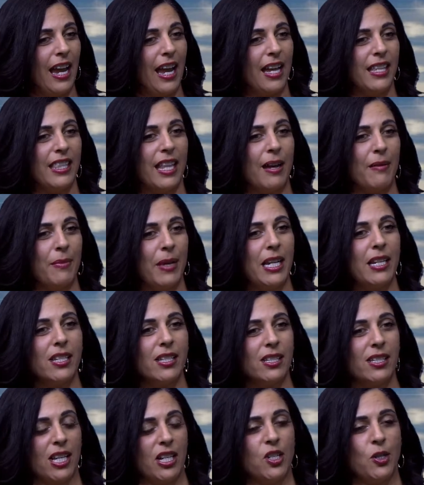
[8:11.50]
And that makes
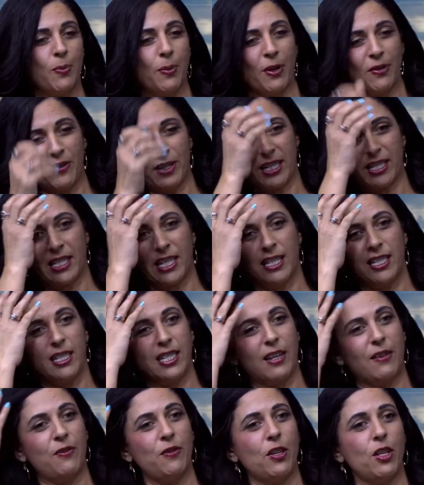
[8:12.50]
such perfect
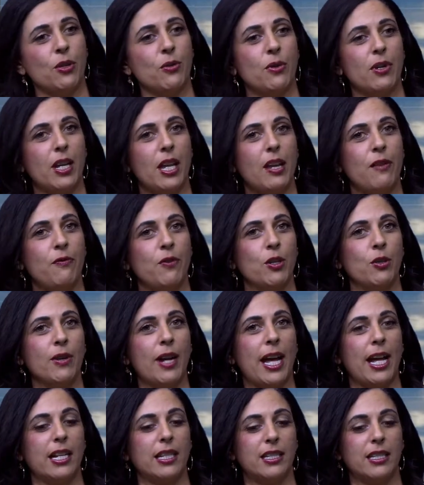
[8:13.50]
sense. If you if you
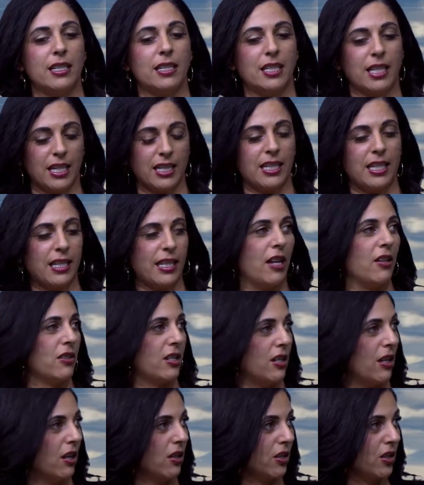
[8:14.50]
had sixty
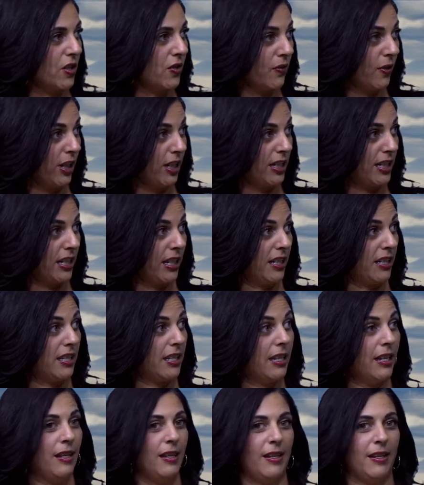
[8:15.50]
thousand dollars, for
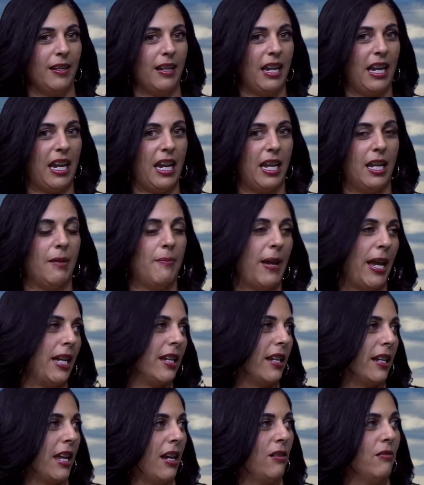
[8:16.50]
instance, mm-hmm. in a
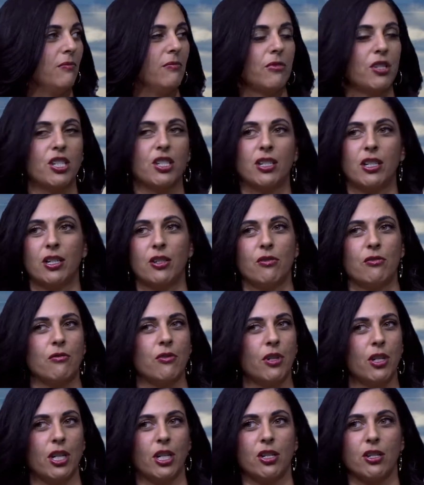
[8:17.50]
bank account, just a
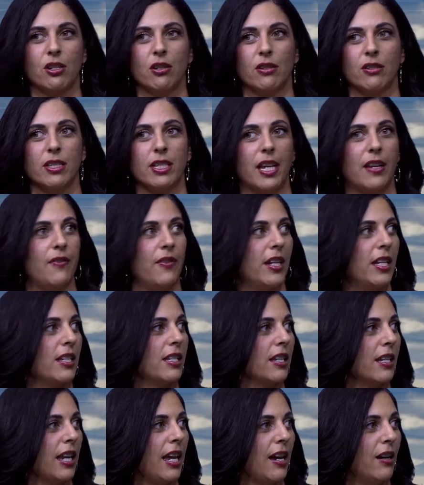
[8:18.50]
traditional
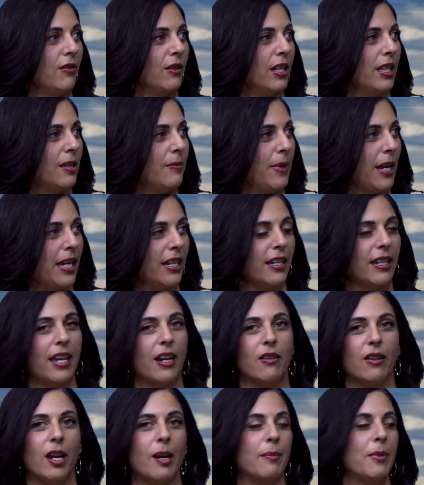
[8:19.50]
savings account in the bank
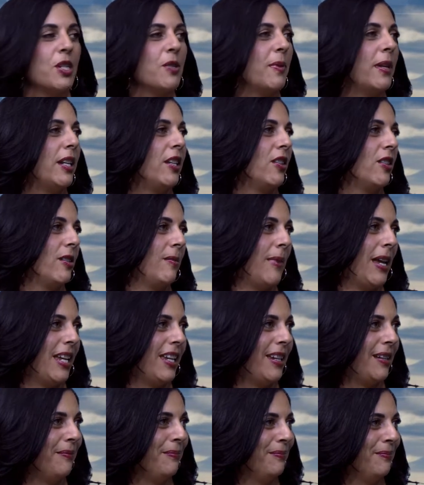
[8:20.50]
account, how much money are you
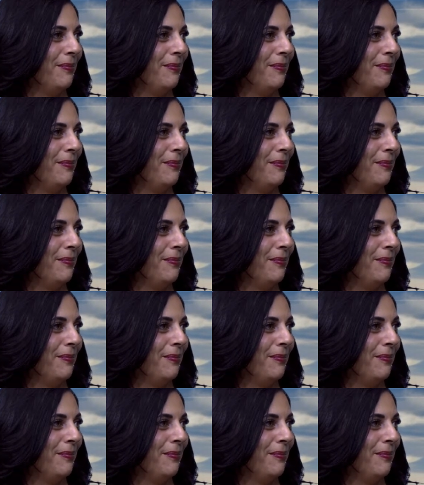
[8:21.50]
making?